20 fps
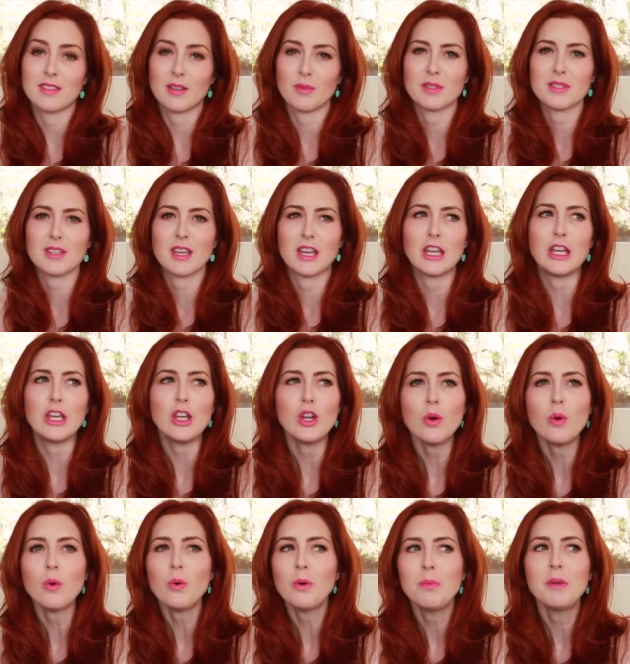that was like, you
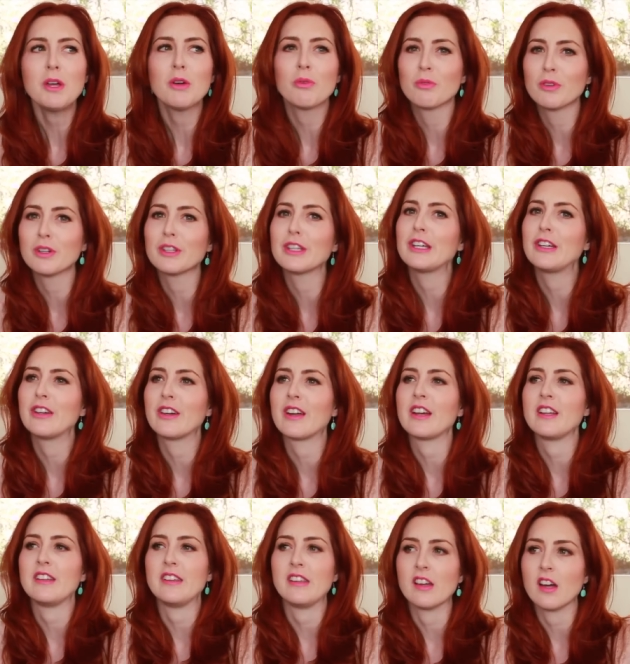know would be a really good
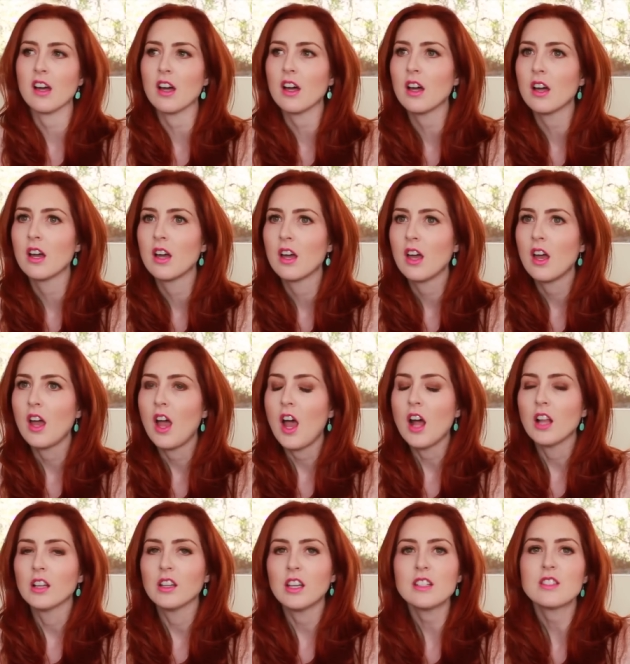idea?
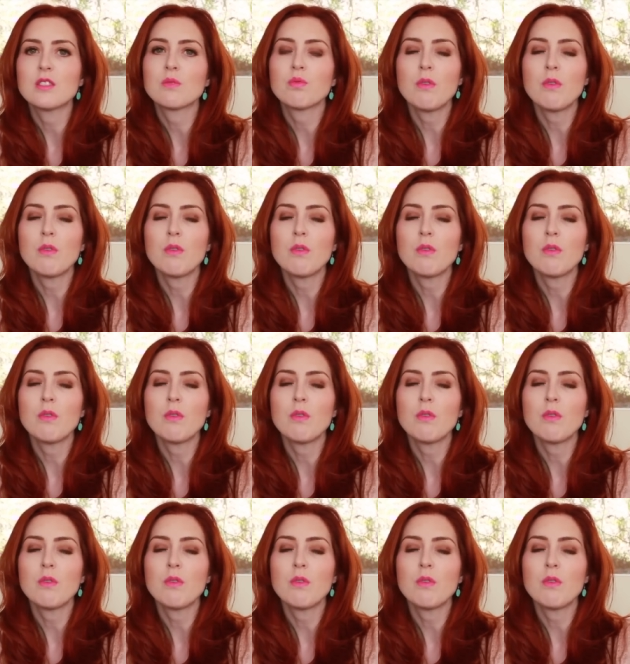Let's